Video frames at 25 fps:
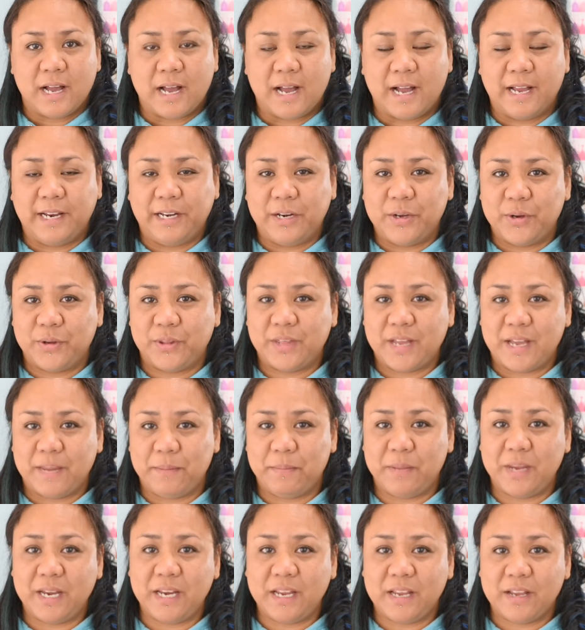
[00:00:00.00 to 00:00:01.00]
I know that
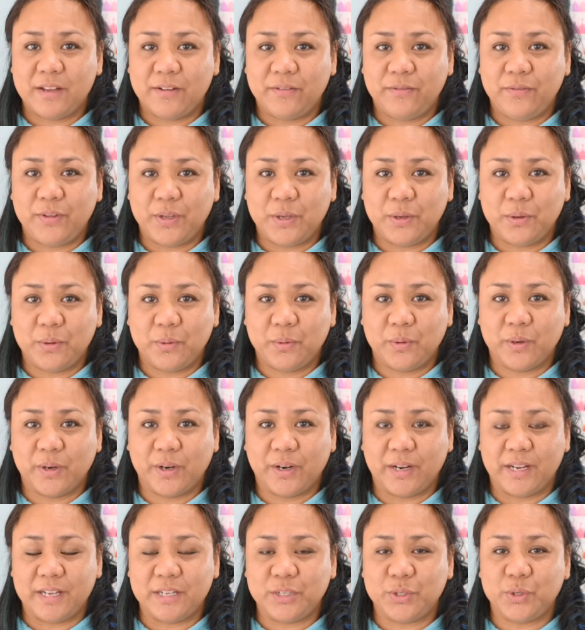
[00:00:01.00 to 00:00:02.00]
many of you
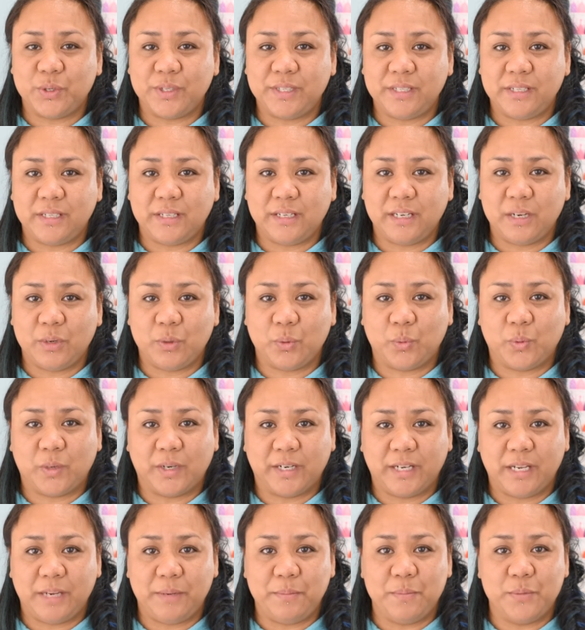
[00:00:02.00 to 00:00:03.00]
were interested and
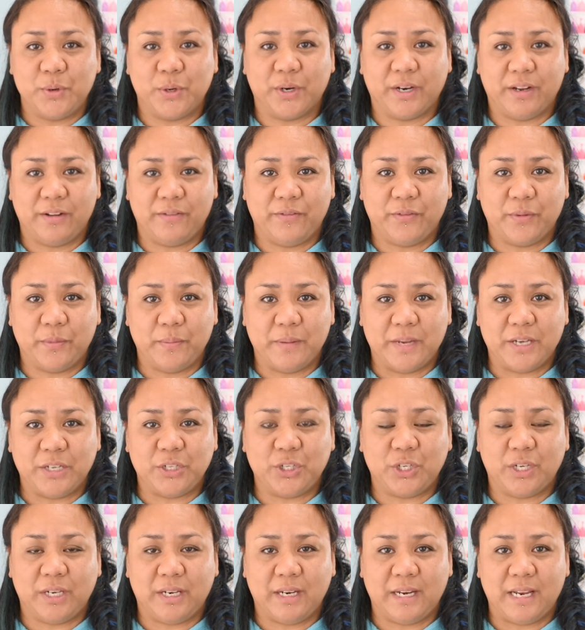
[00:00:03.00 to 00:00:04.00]
wanted more
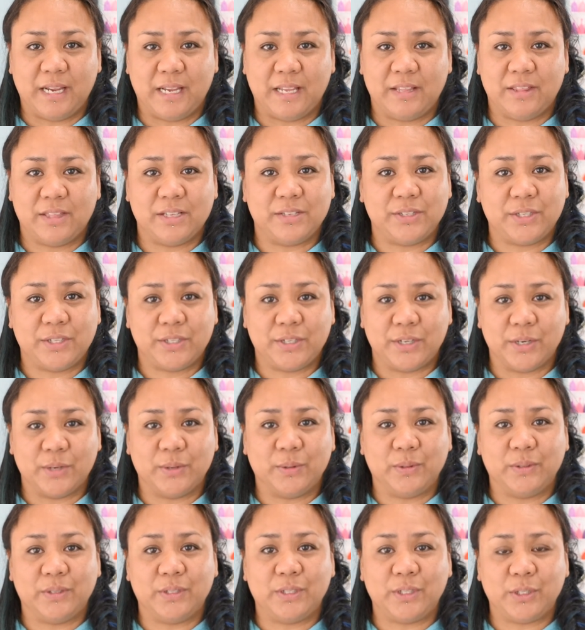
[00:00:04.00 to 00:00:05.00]
information in the
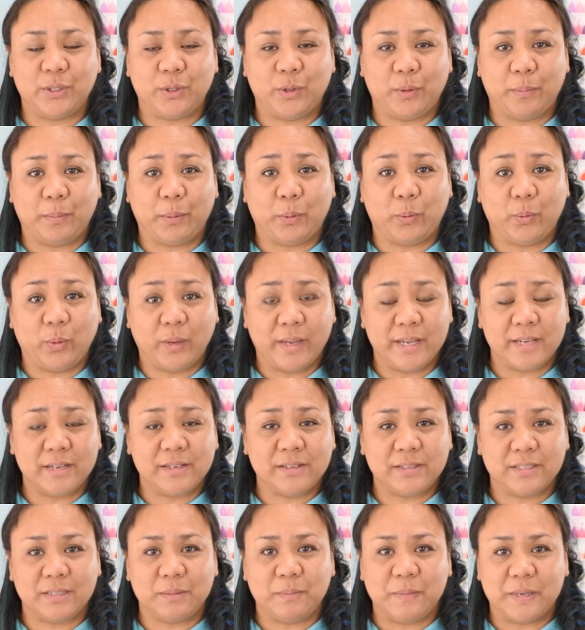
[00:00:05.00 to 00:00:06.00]
Stone Soup
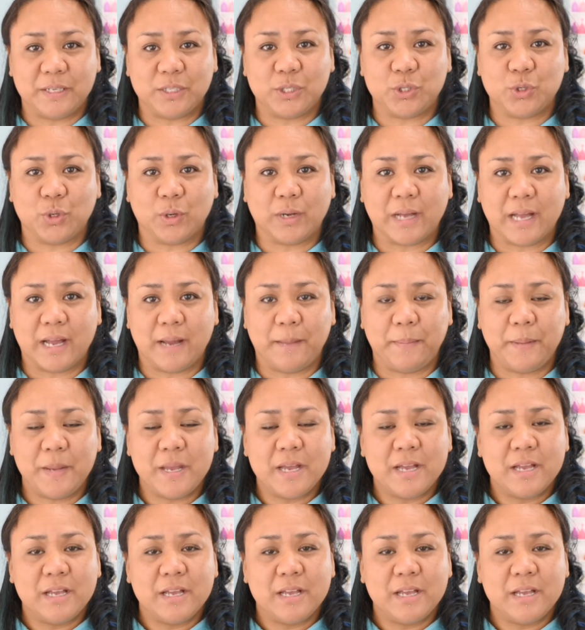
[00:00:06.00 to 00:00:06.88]
Wings menstrual cup,